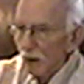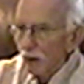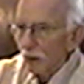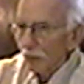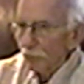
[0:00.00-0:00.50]

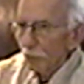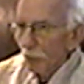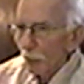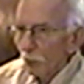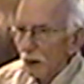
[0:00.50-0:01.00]
out
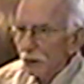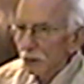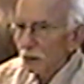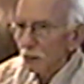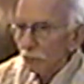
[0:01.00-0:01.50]
why he
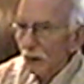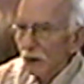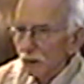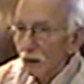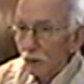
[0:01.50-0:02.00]
couldn't
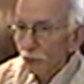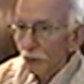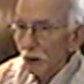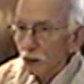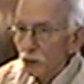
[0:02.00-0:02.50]
bite that
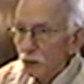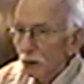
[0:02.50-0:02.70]
fish.